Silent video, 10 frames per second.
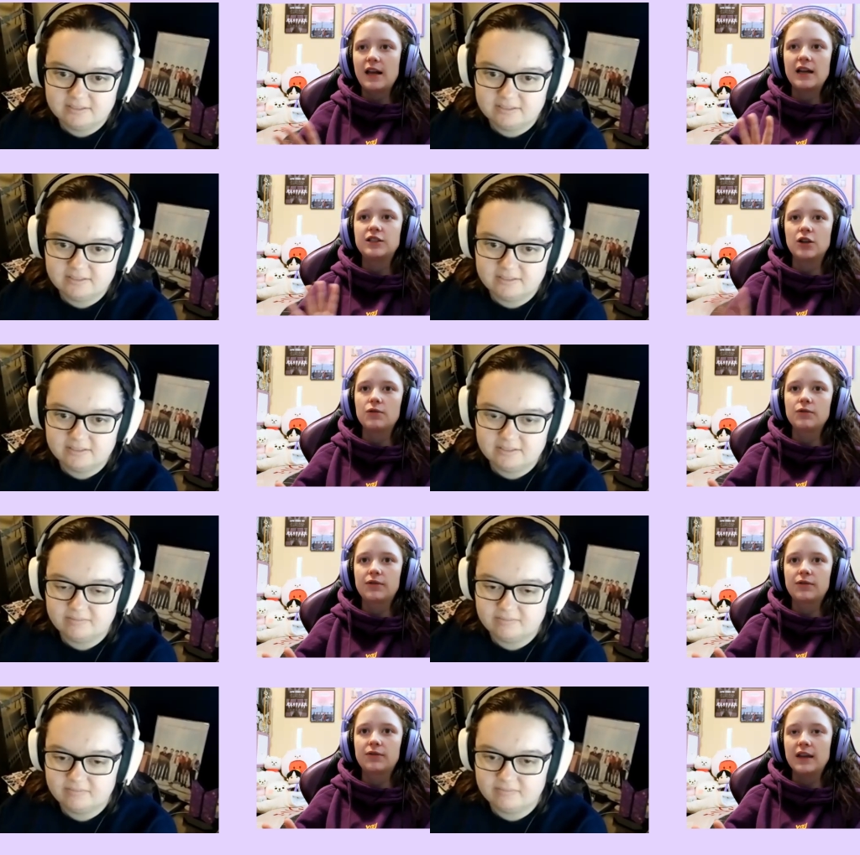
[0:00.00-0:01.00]
Speaker 1: I don't
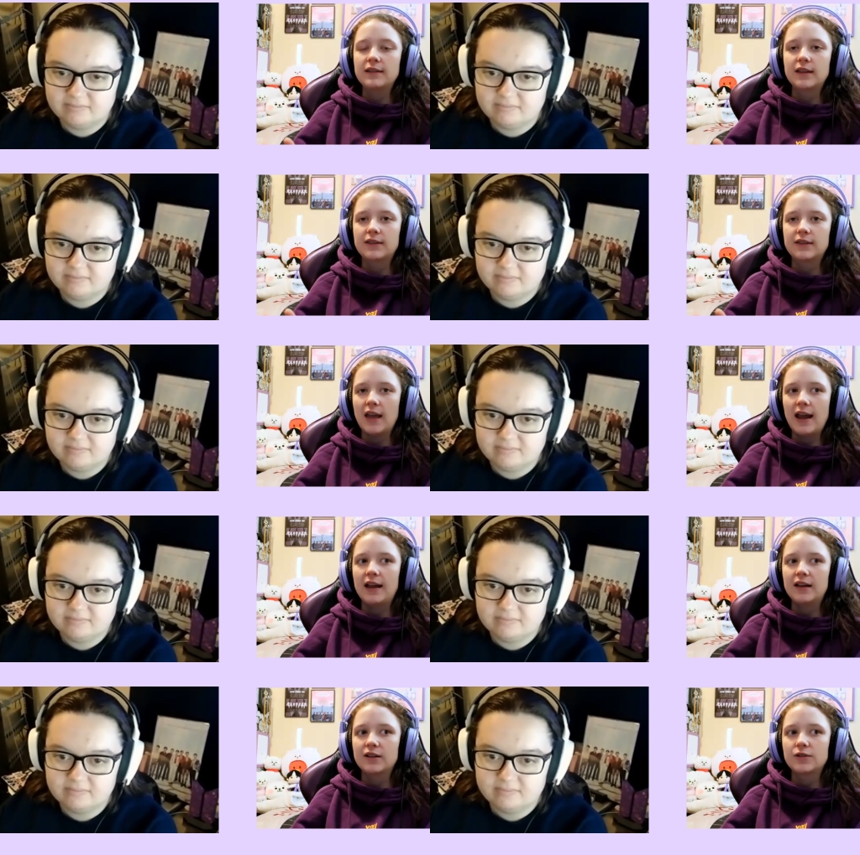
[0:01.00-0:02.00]
think that
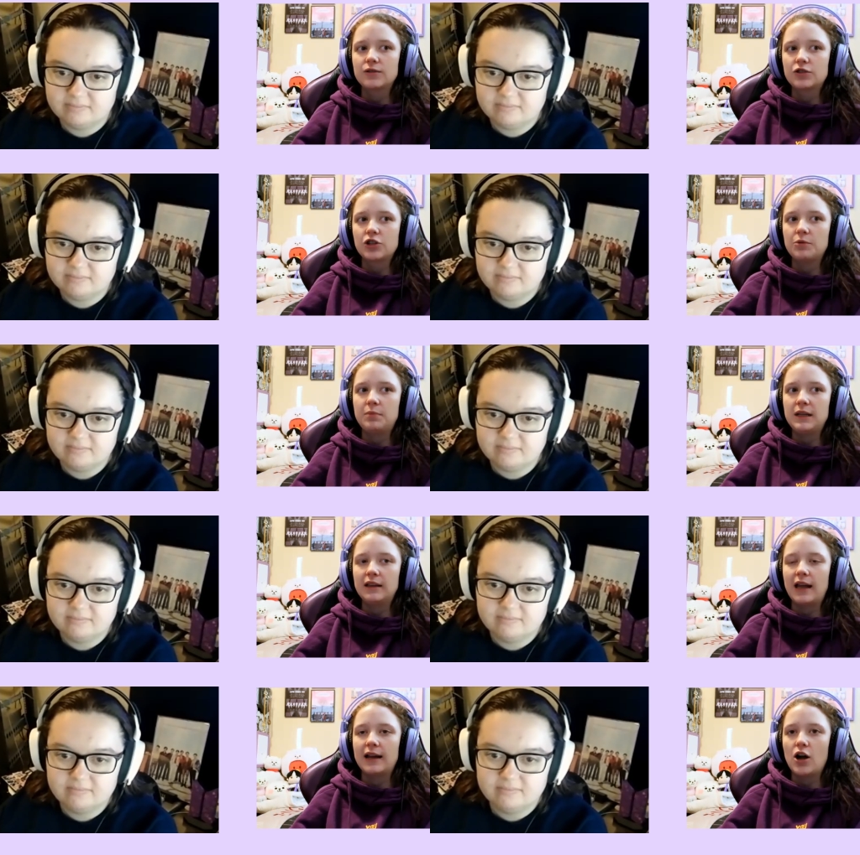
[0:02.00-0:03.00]
they should be
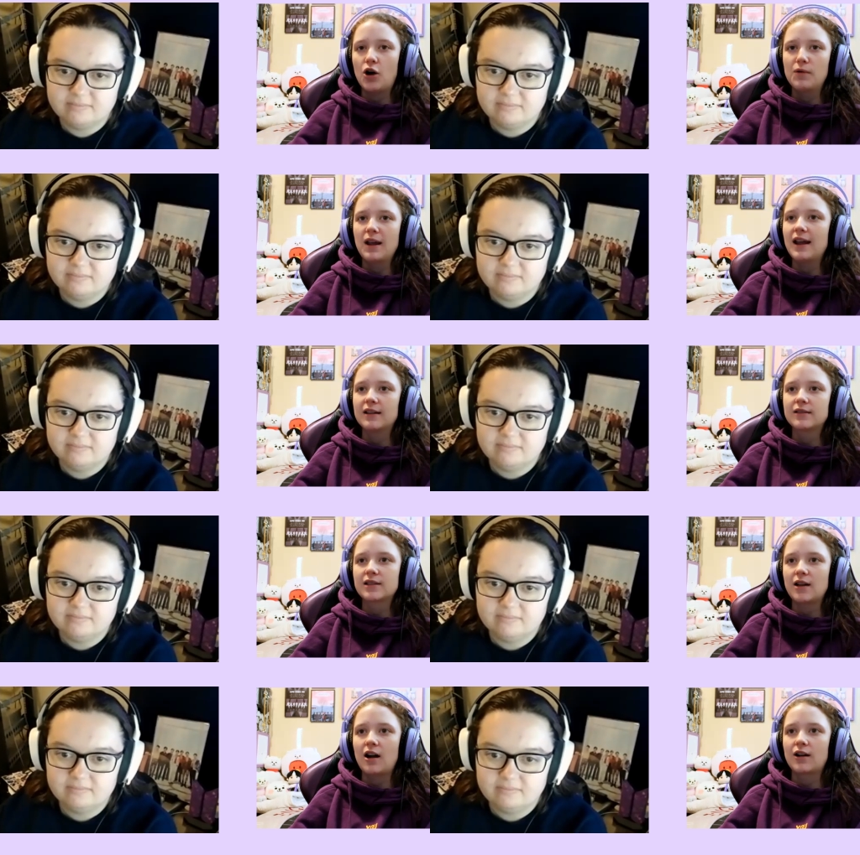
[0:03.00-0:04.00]
like owning
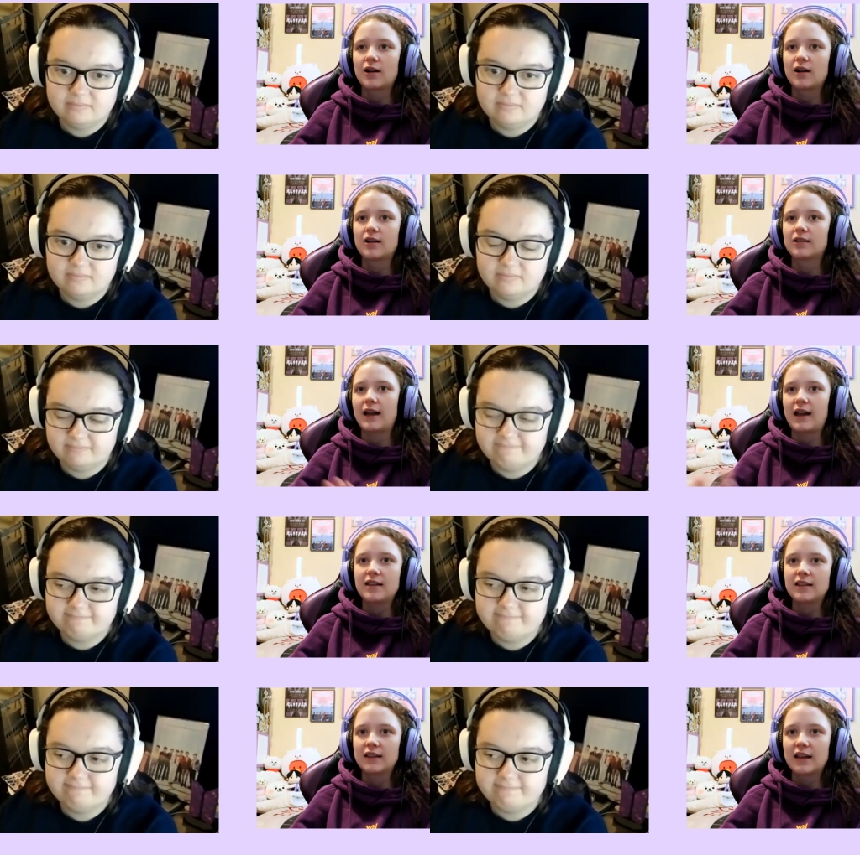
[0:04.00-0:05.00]
soccer or like
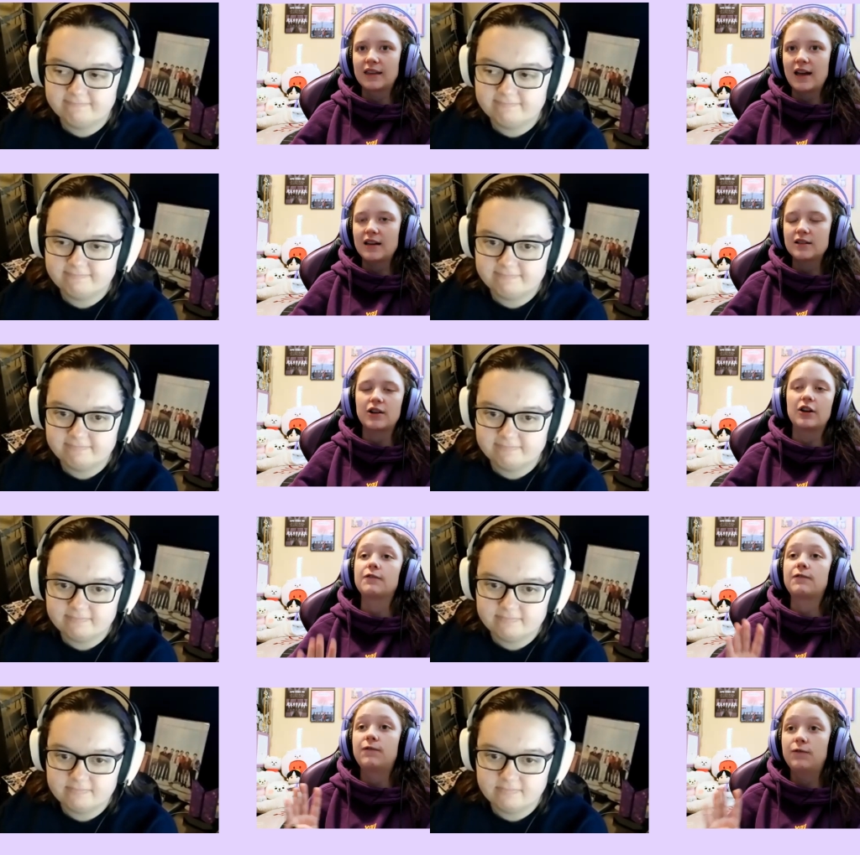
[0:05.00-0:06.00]
anything like that.
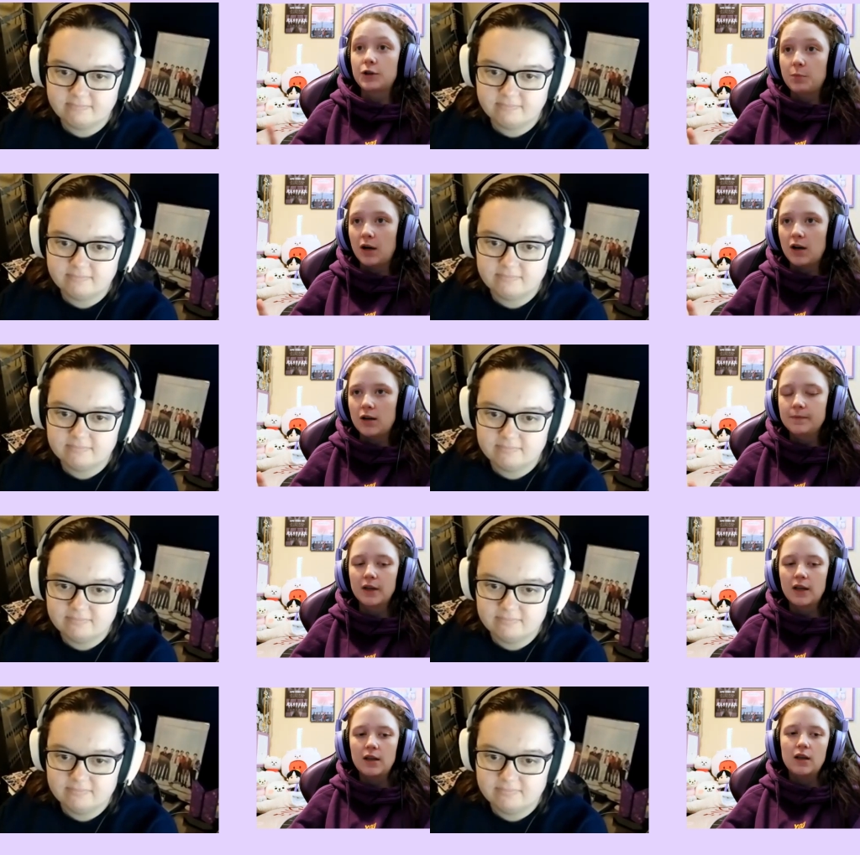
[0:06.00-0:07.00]
Sorry, football.
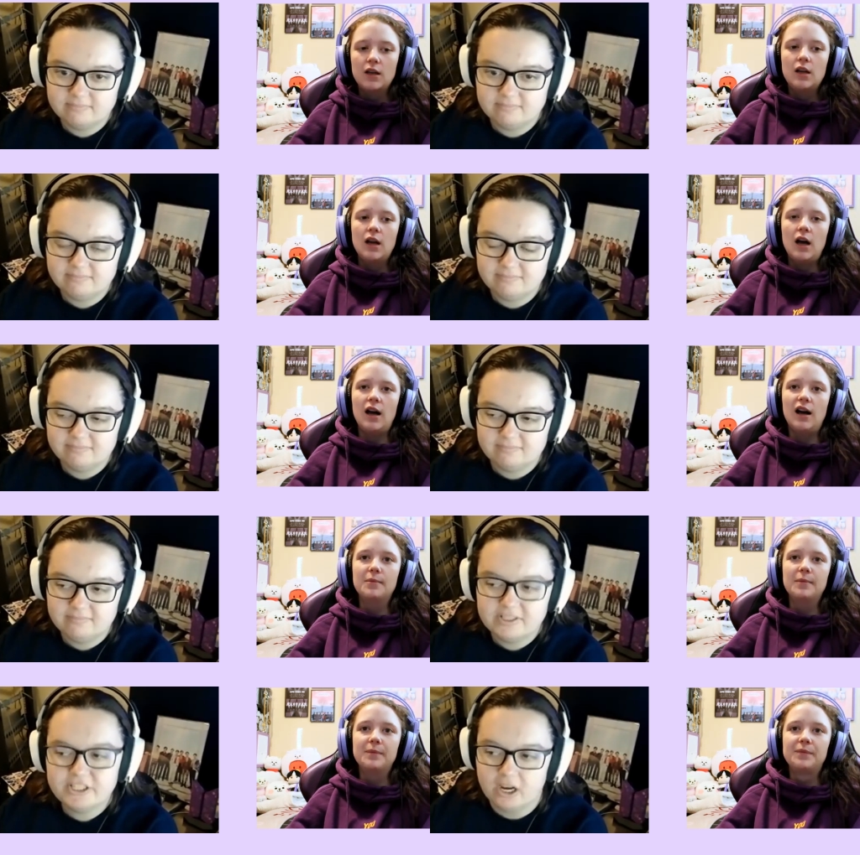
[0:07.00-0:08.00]

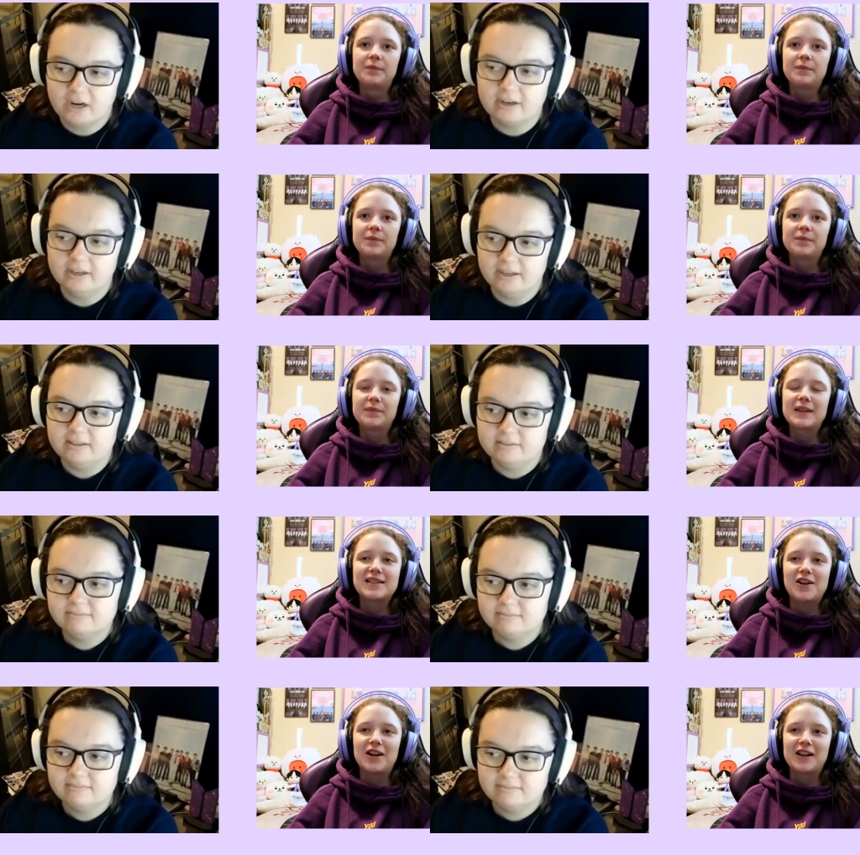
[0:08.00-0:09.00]
Um soccer.
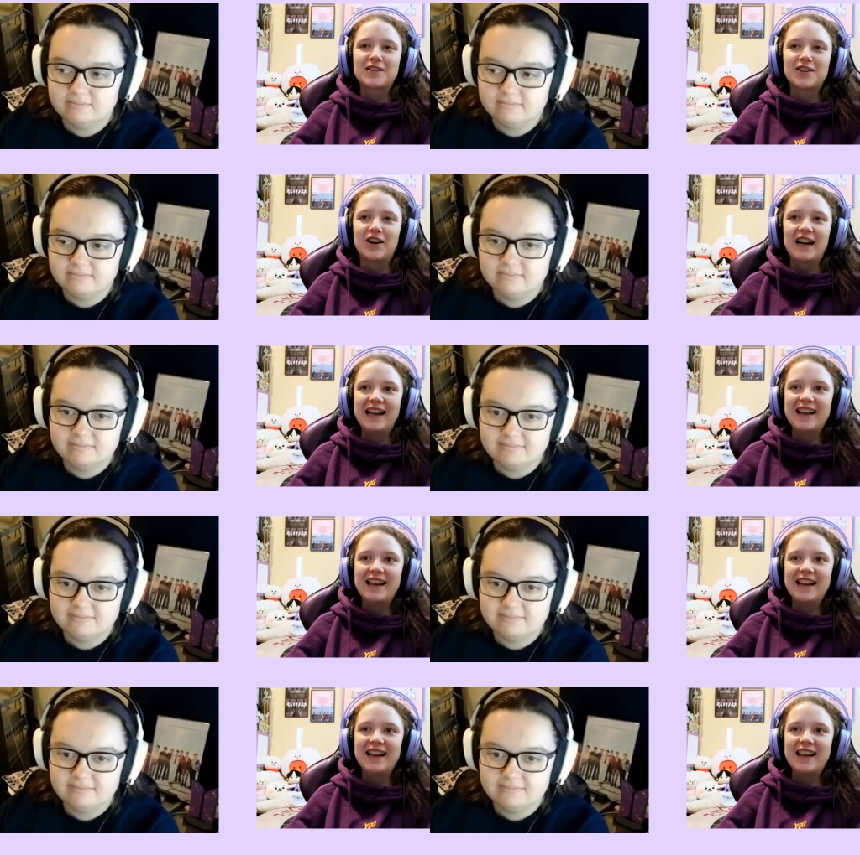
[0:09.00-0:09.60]
It's soccer, sorry.